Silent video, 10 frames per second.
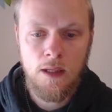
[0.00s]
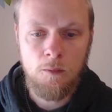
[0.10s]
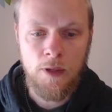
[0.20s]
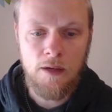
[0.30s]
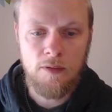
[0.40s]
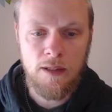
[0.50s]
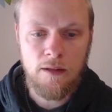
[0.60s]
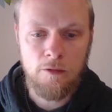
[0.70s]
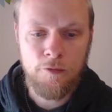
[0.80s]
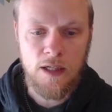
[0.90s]
we have a
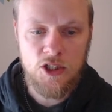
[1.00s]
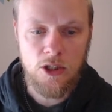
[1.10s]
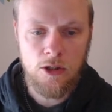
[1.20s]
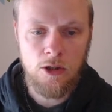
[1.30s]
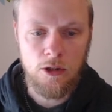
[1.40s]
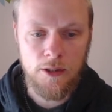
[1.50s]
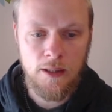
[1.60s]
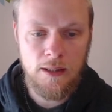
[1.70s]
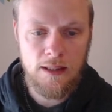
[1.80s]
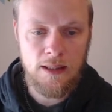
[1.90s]
little function called
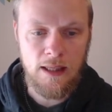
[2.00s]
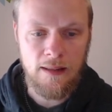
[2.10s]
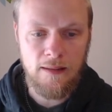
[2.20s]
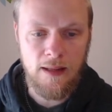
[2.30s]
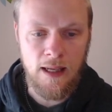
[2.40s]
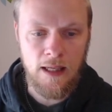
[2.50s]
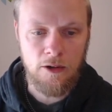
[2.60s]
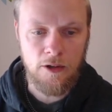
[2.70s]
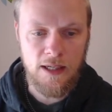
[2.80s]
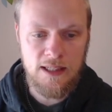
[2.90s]

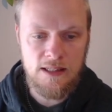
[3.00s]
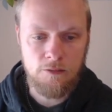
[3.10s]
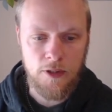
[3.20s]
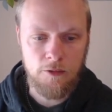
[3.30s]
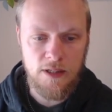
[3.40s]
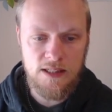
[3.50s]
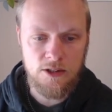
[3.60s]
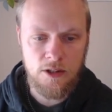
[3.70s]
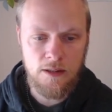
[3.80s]
getARXregressor